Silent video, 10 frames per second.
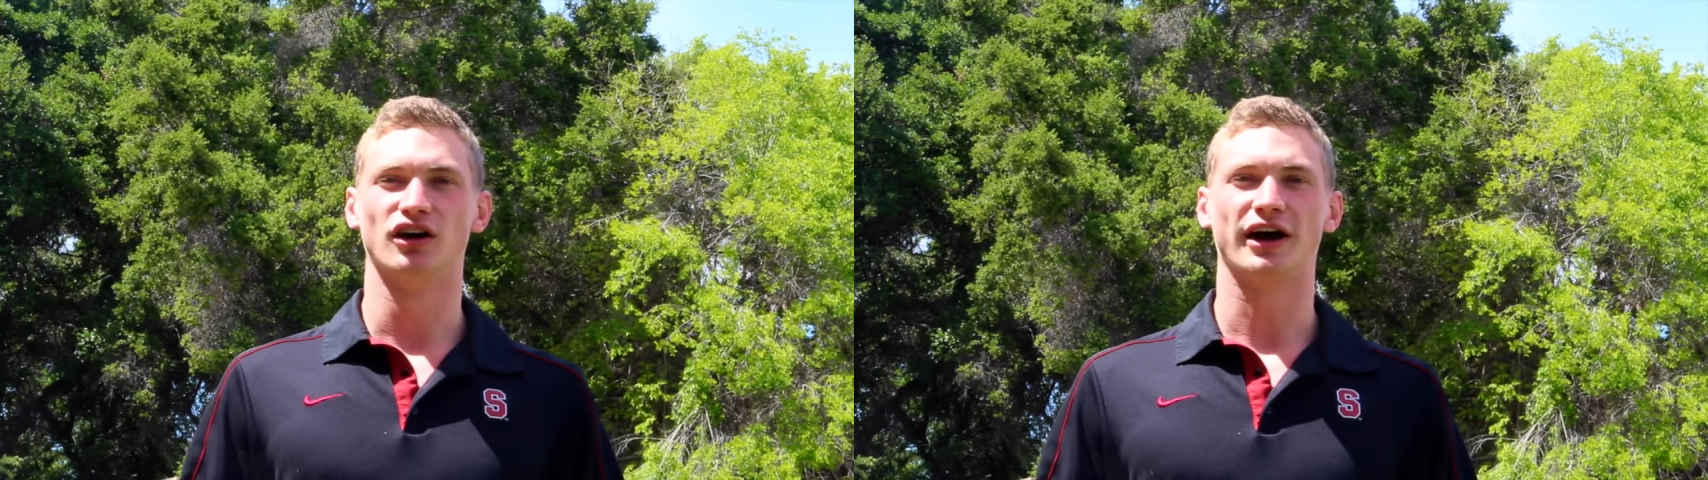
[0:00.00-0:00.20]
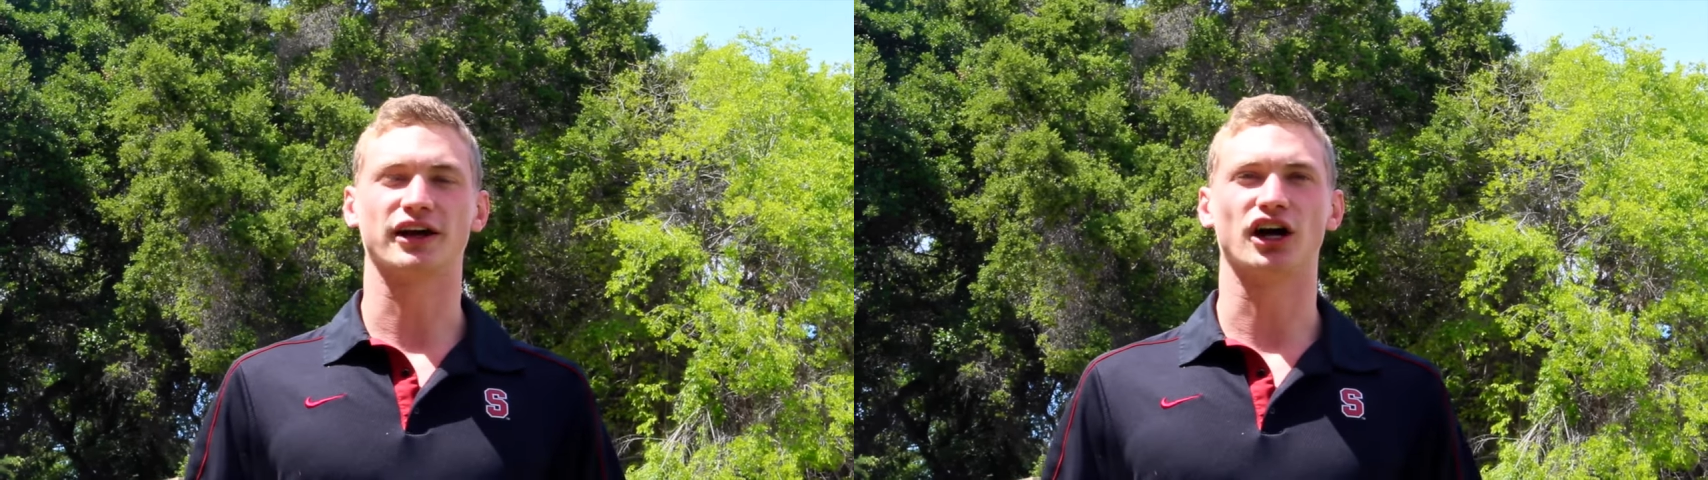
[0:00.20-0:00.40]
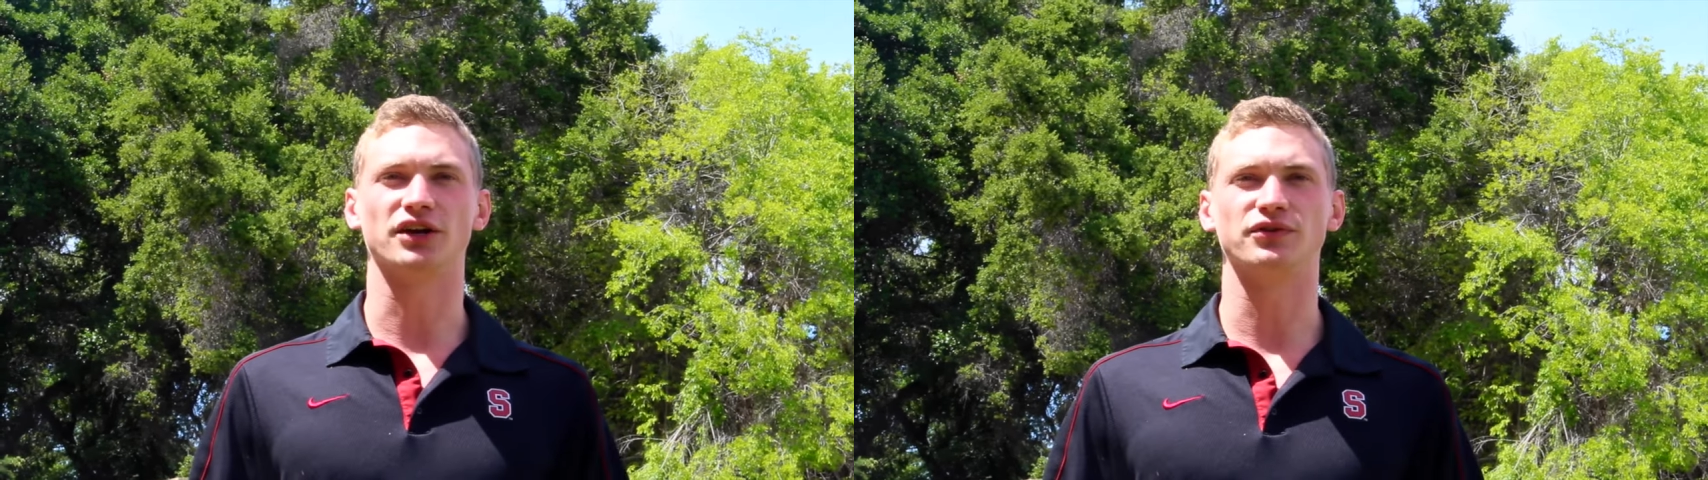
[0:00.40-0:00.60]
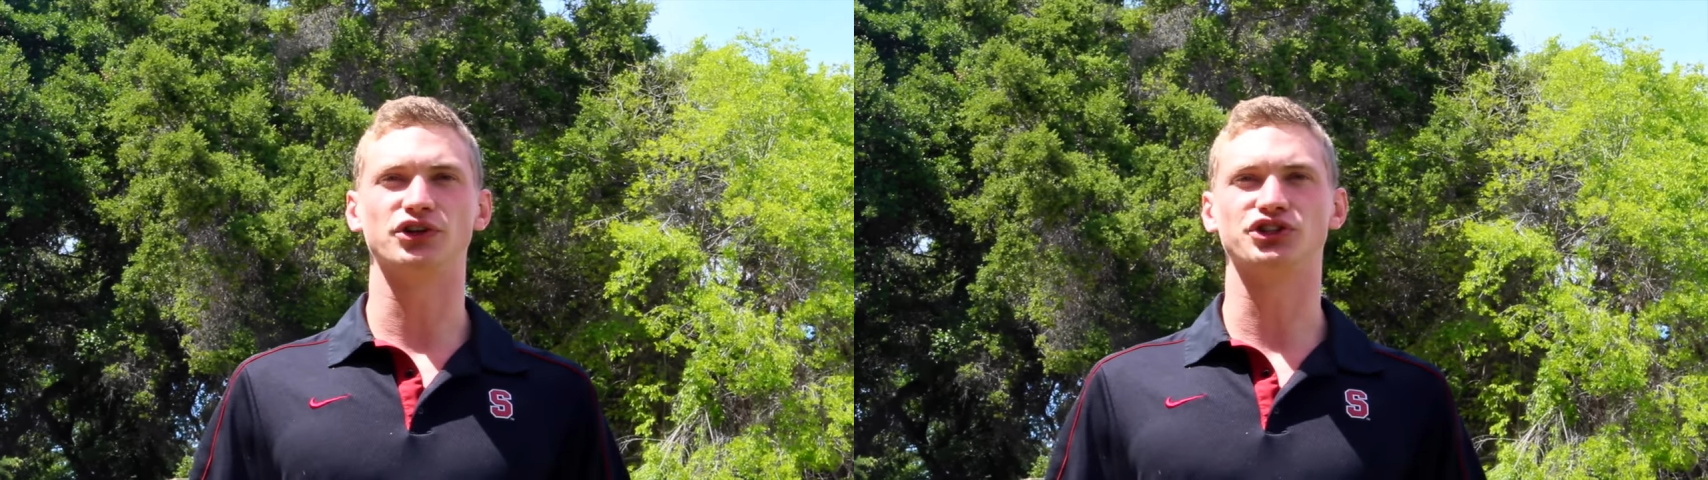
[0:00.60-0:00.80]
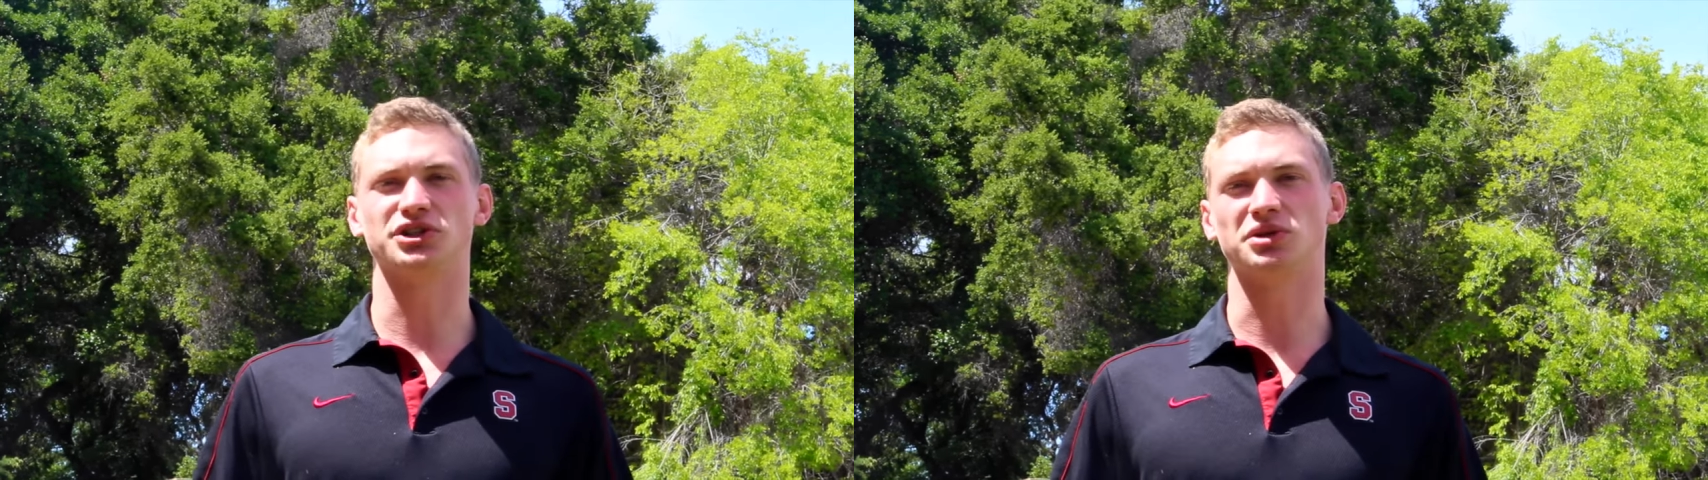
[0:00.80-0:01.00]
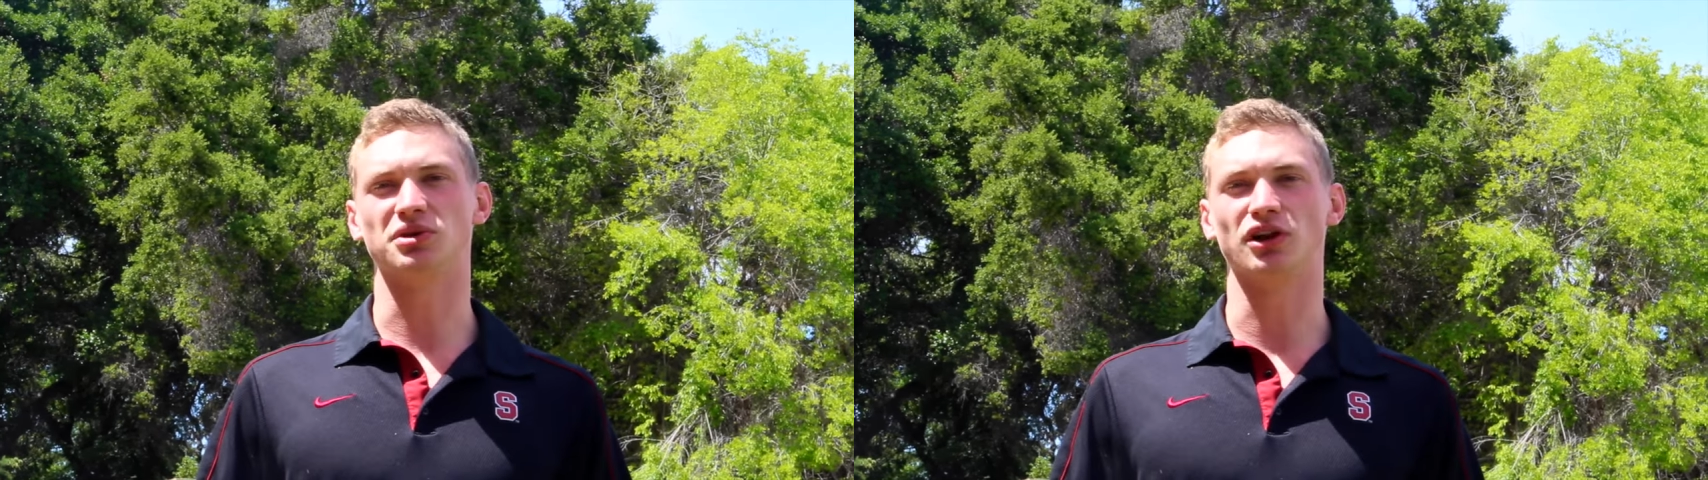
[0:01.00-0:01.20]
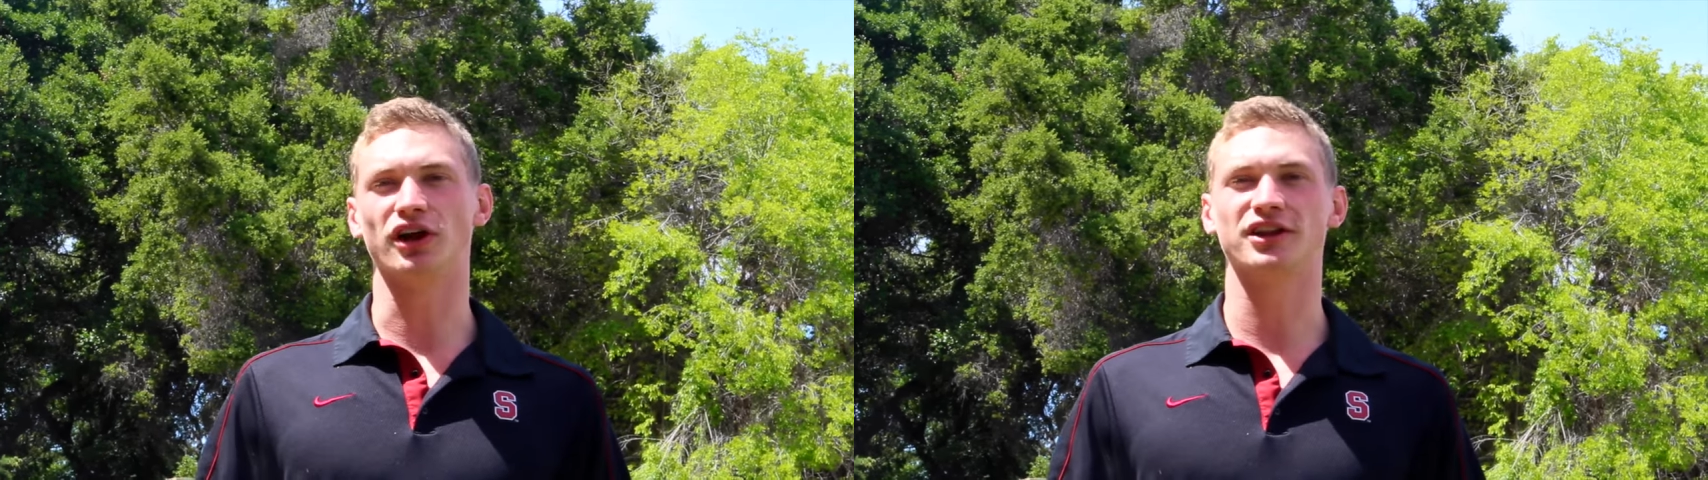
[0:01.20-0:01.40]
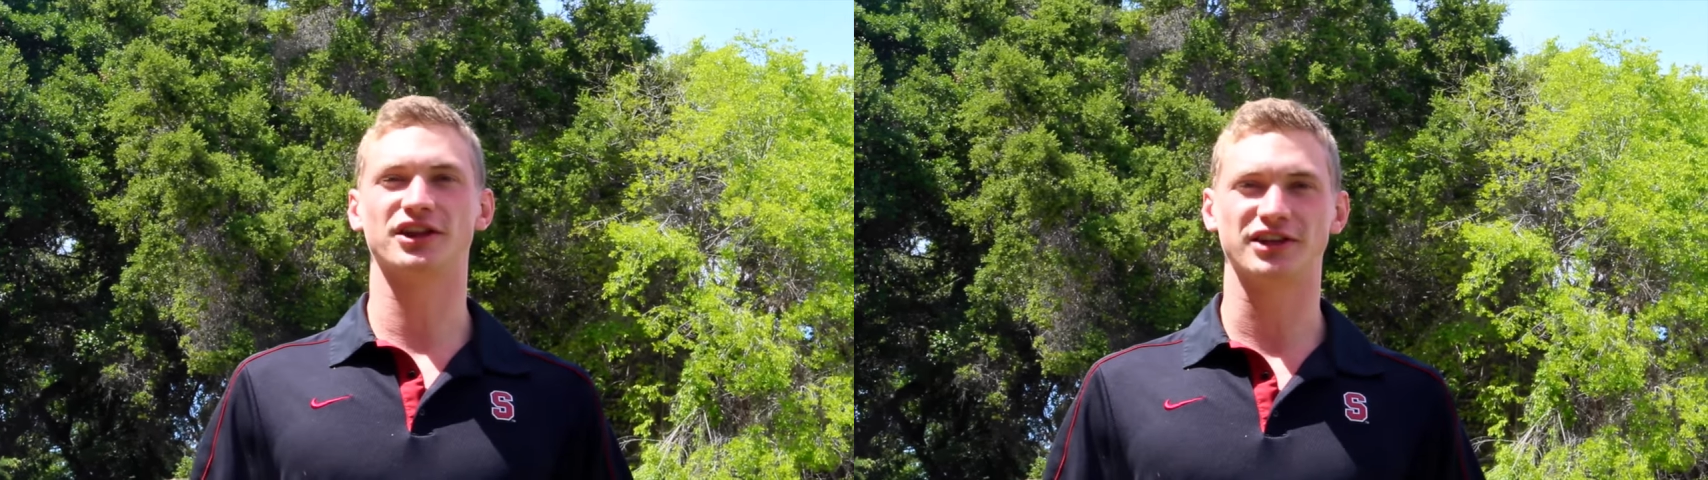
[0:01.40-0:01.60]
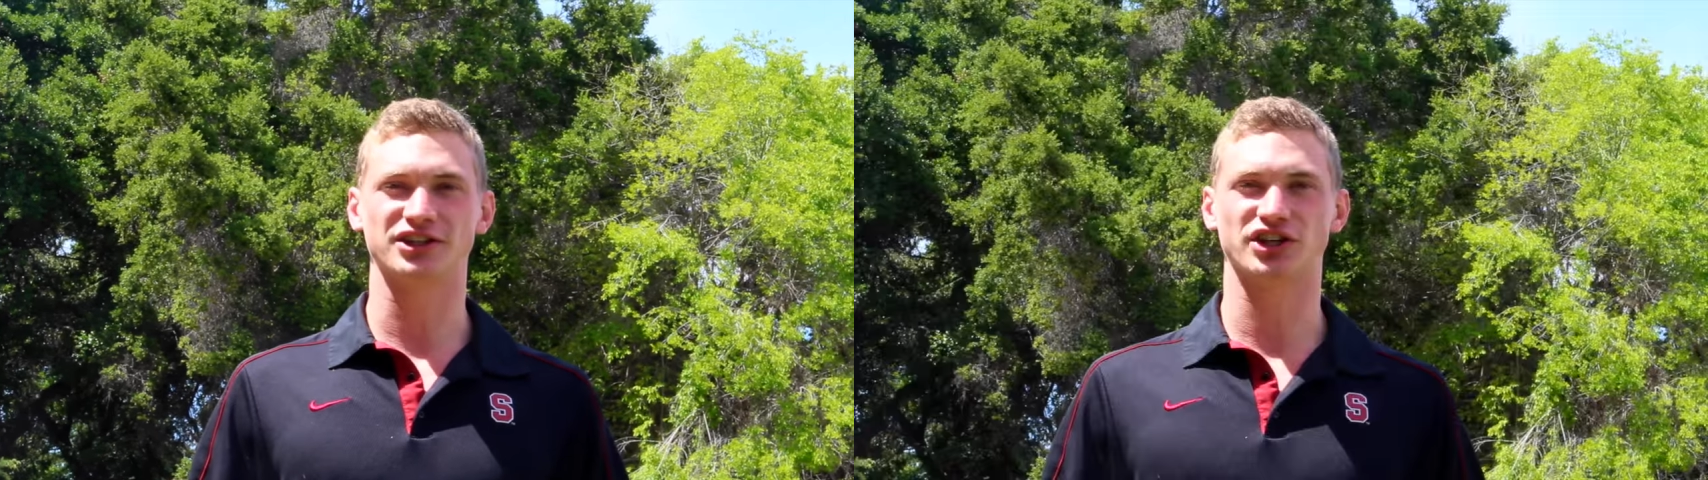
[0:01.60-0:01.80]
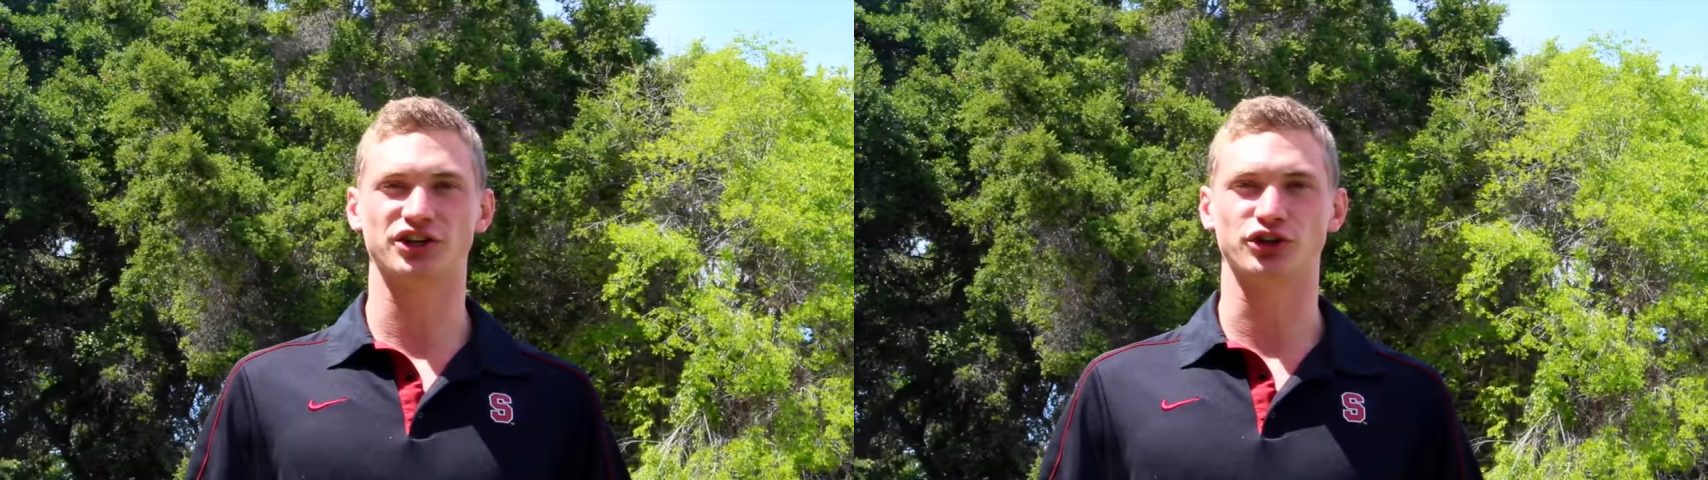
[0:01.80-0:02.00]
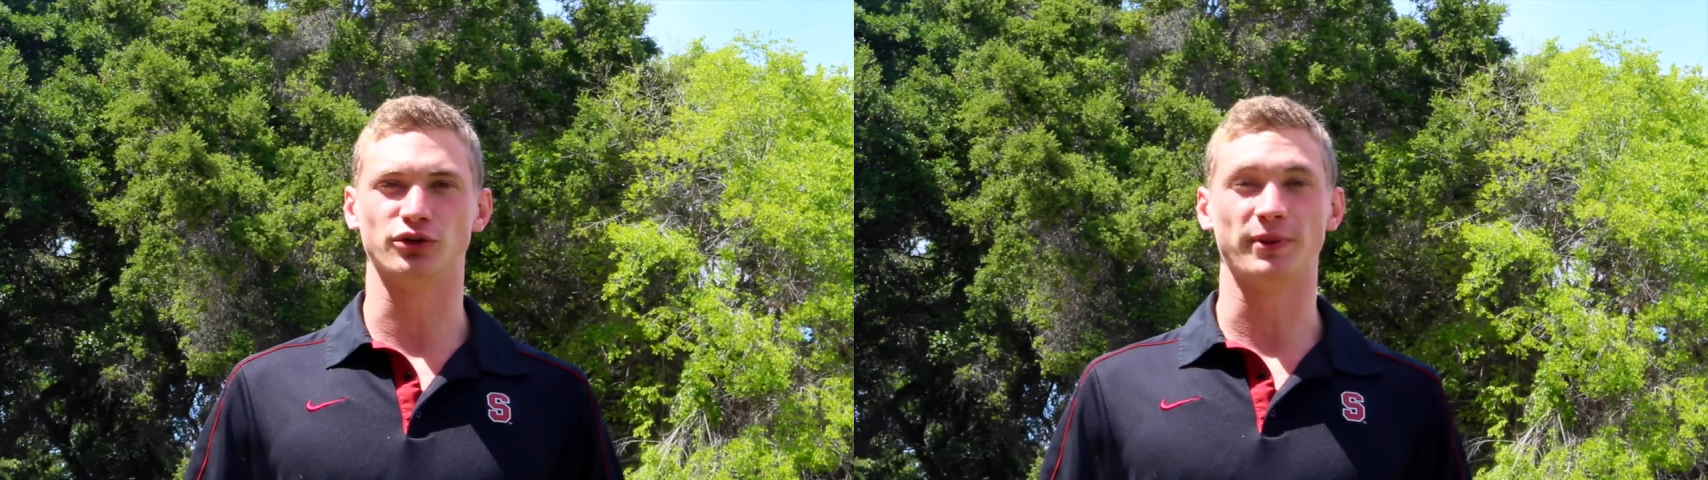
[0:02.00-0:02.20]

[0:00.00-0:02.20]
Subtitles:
I kind of use it in a lot of the things I do,